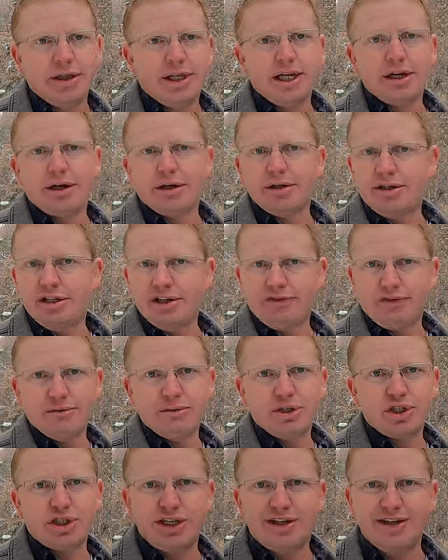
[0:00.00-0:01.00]
They are
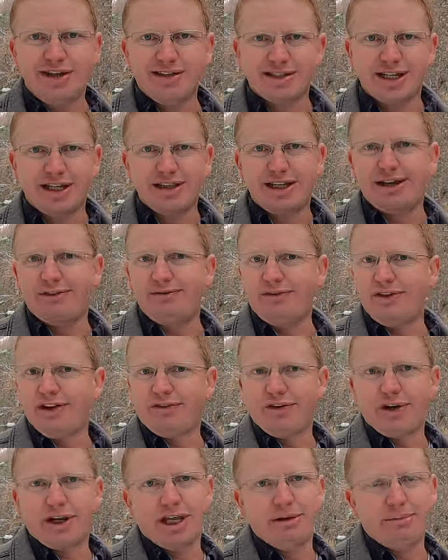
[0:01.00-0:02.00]
different machines and they have
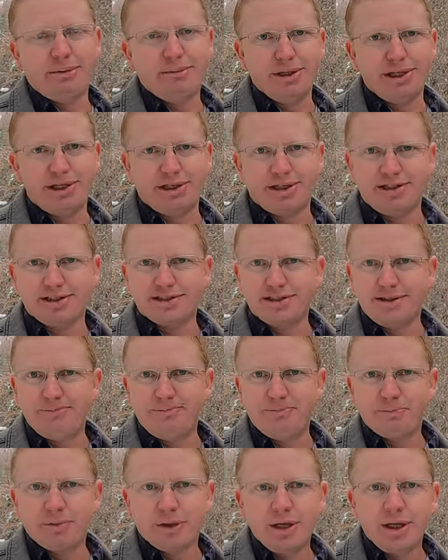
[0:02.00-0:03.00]
different capabilities.
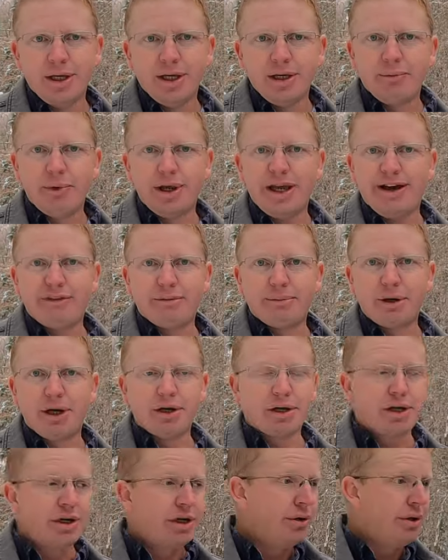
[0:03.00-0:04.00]
We have a
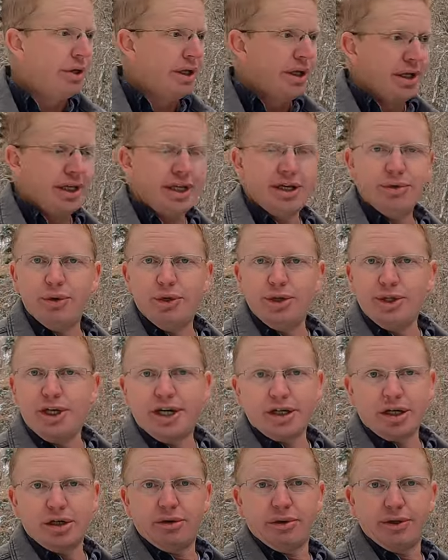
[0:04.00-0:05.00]
Bronco. It will
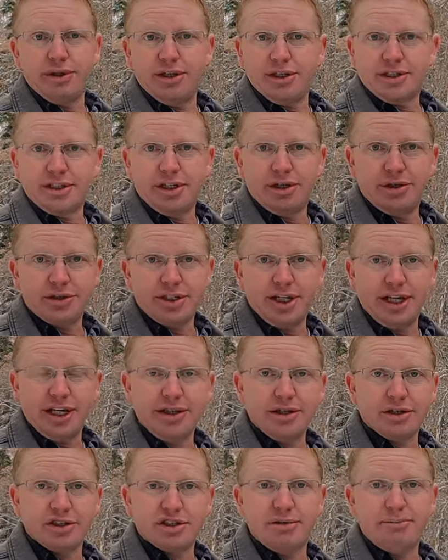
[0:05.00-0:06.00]
not go where this goes.
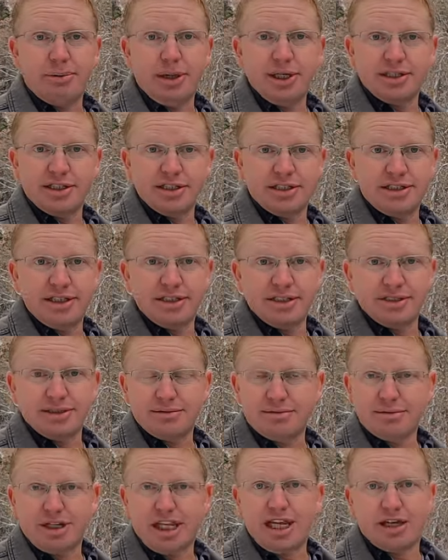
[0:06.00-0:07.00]
And there's some places
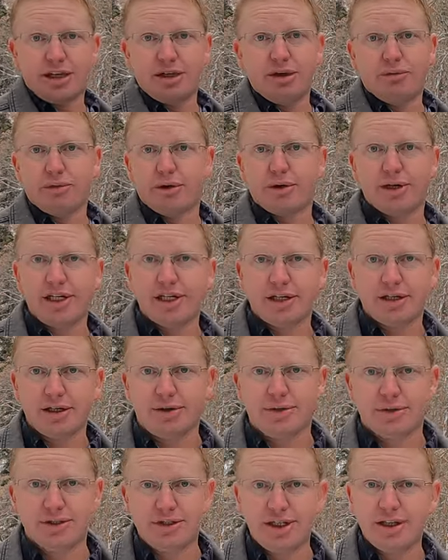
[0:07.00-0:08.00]
this can't go where it
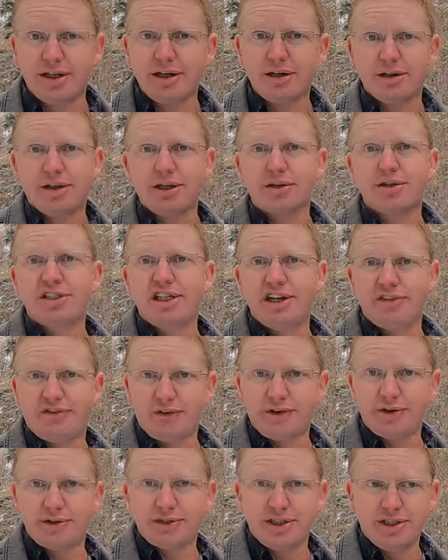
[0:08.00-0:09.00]
goes. They're
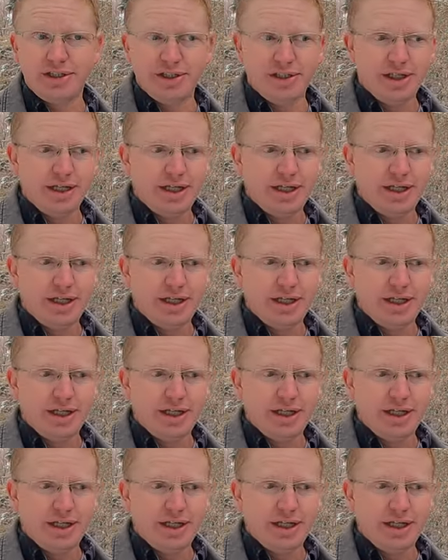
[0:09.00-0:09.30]
different.